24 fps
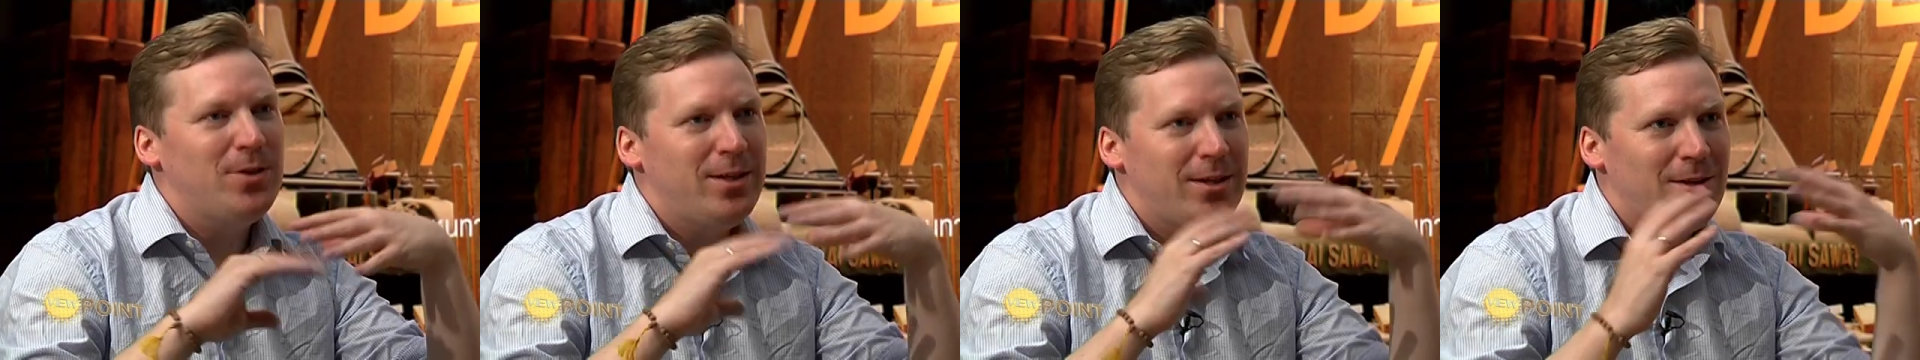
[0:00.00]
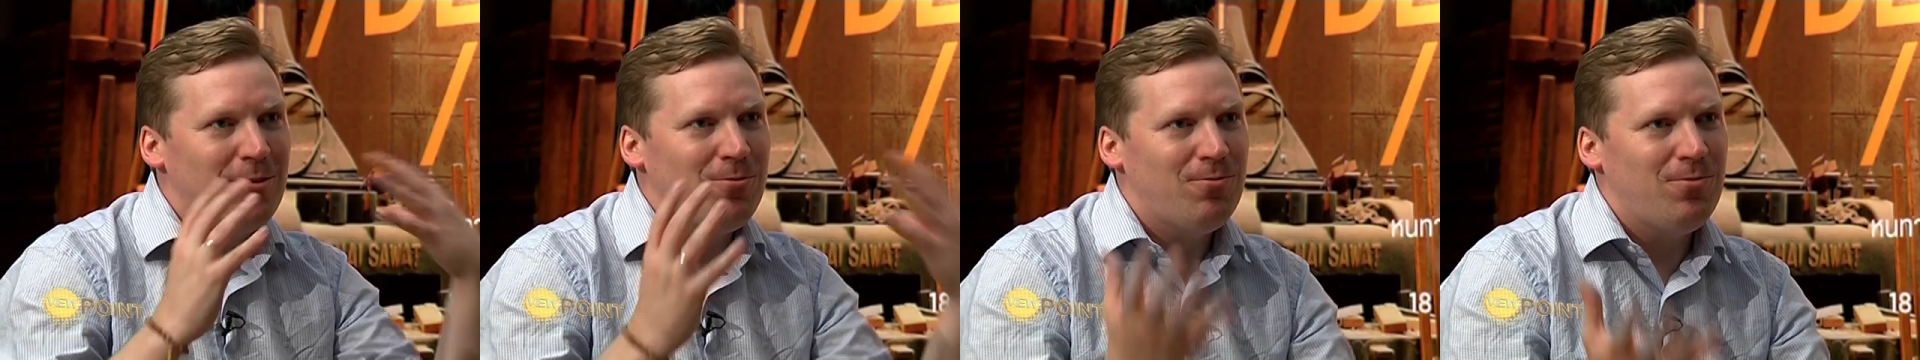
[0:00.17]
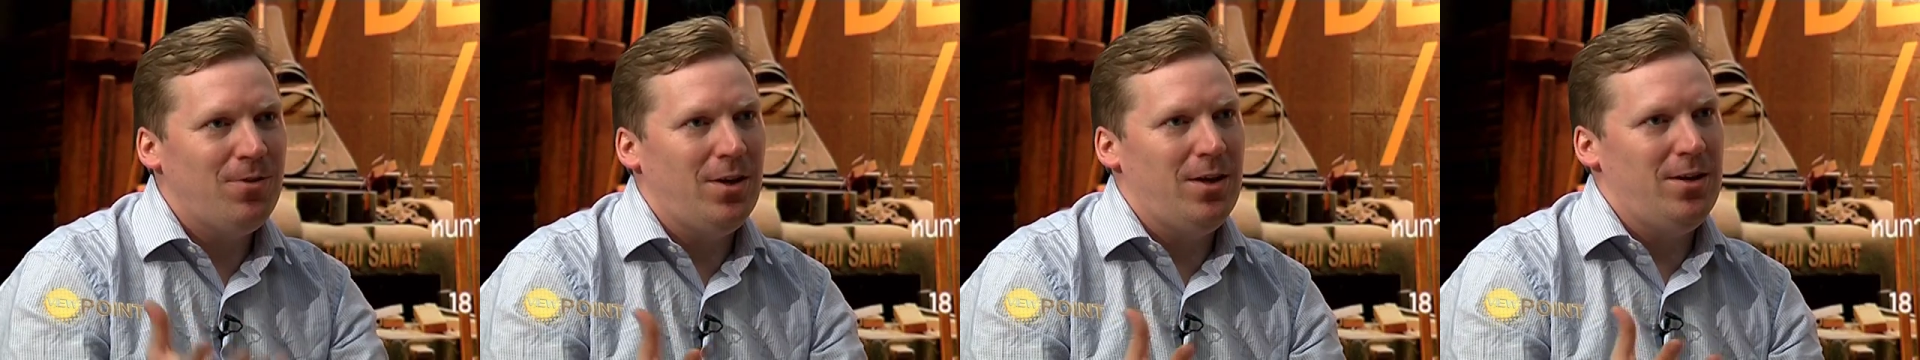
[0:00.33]
it in
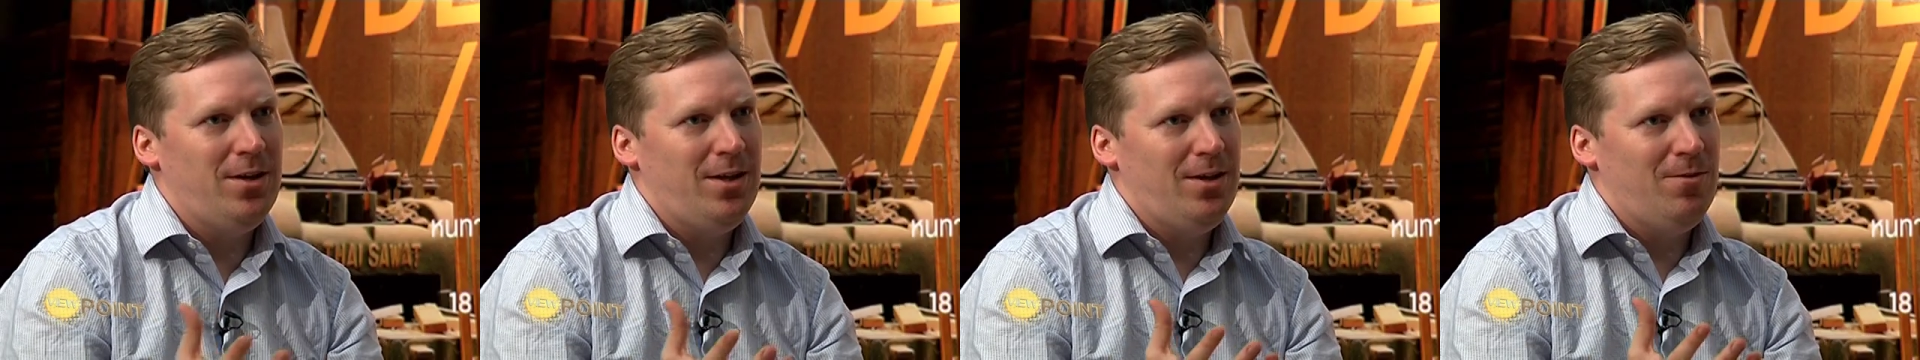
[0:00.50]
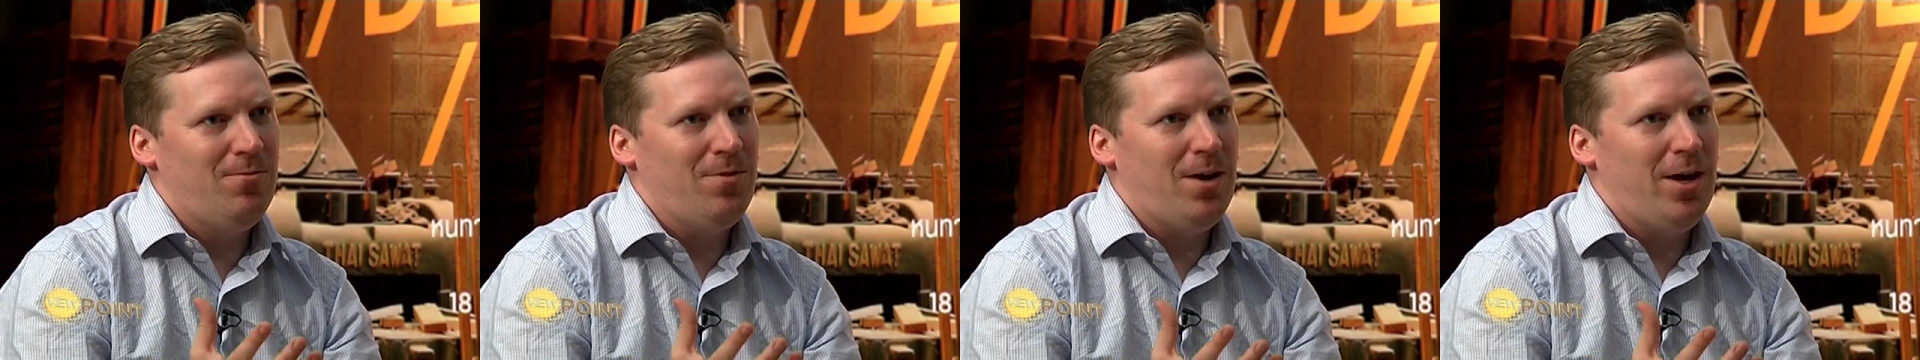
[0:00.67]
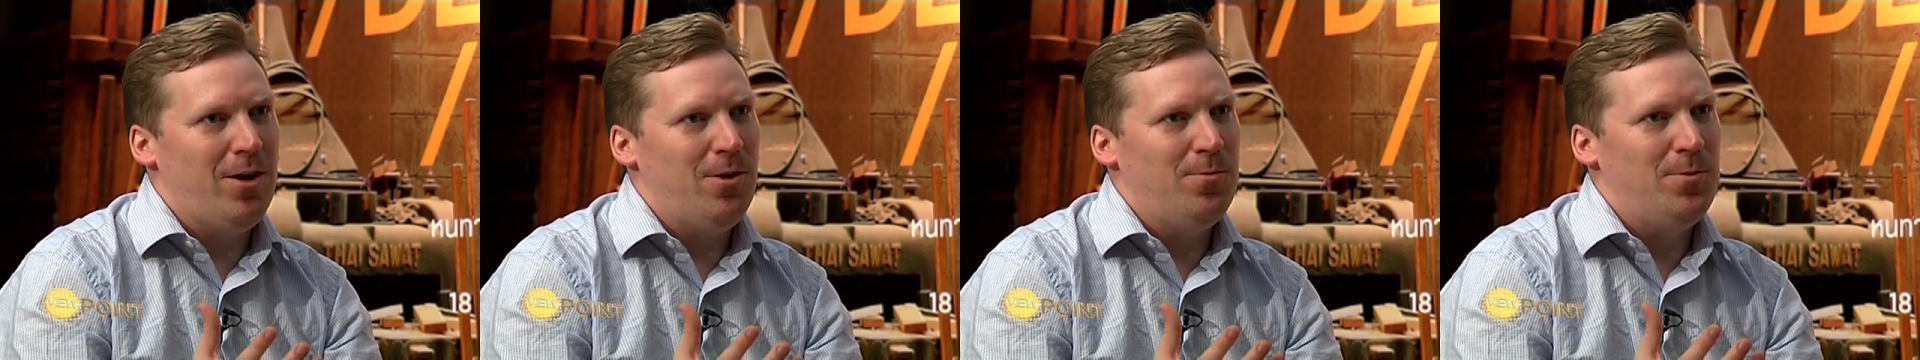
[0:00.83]
a fun
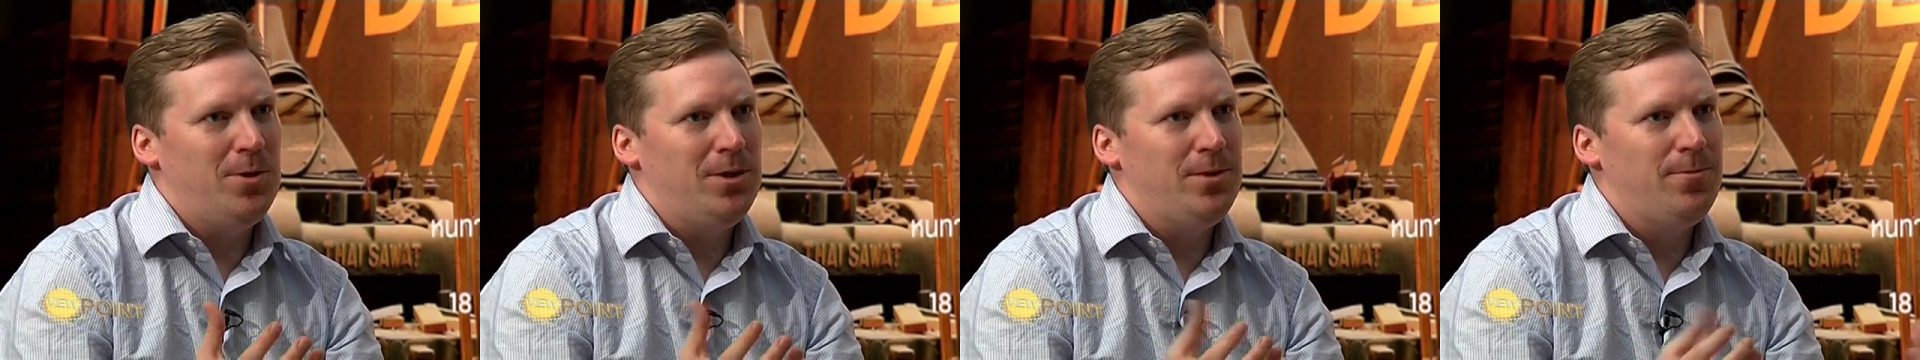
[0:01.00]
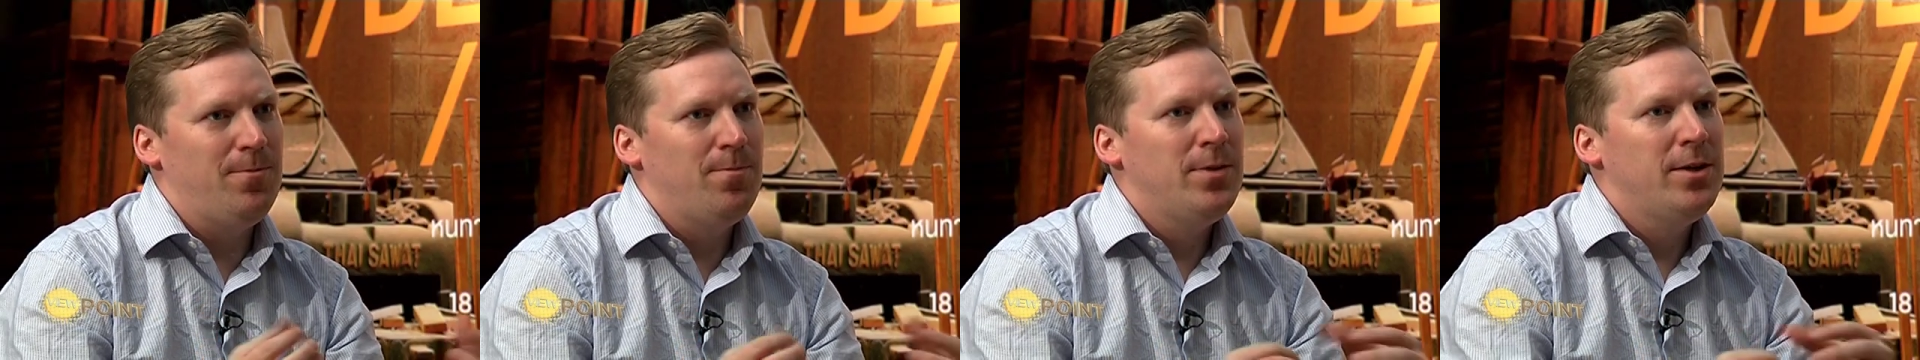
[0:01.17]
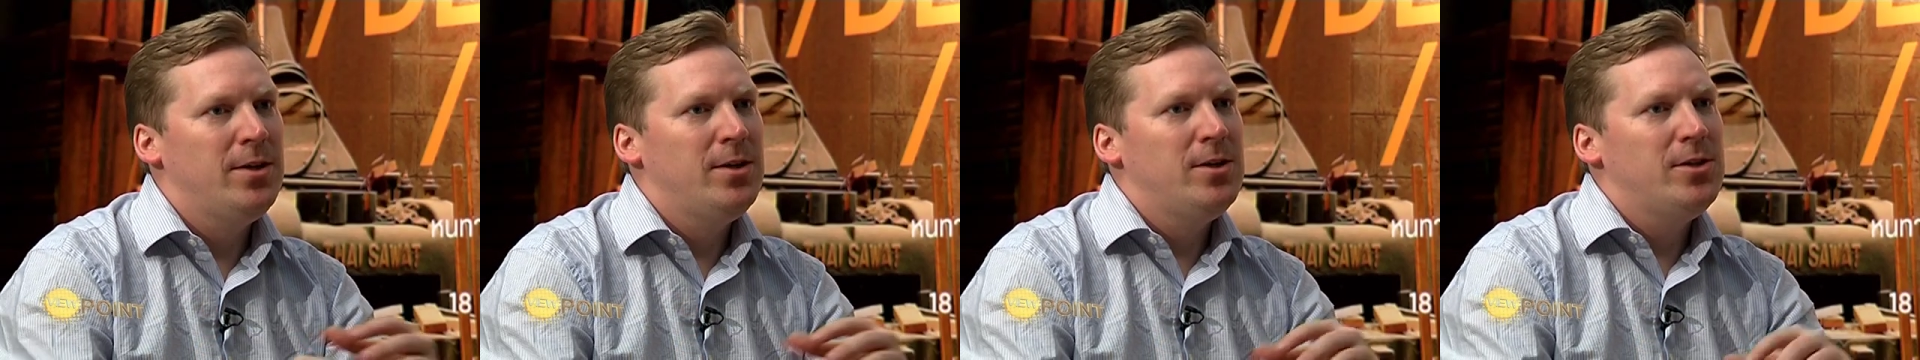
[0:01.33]
environment.
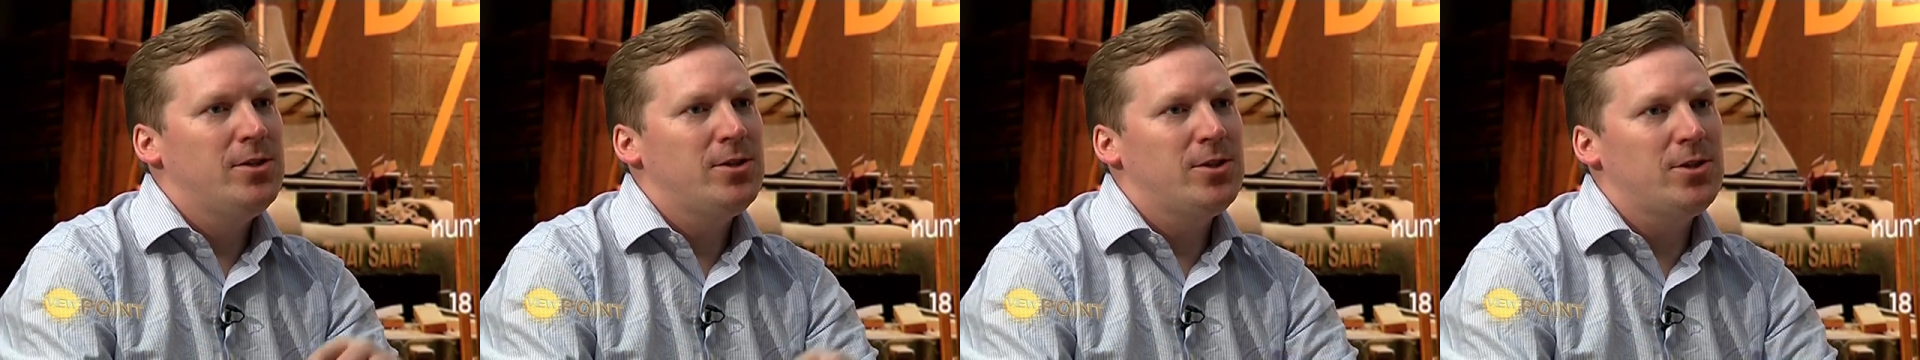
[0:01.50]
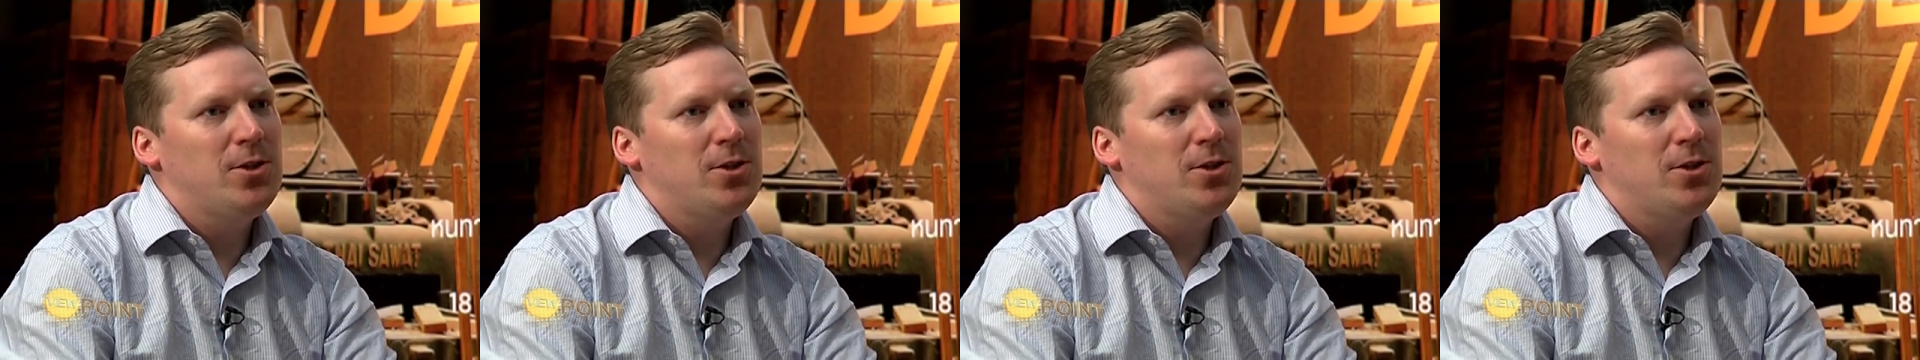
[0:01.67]
Mm-hmm.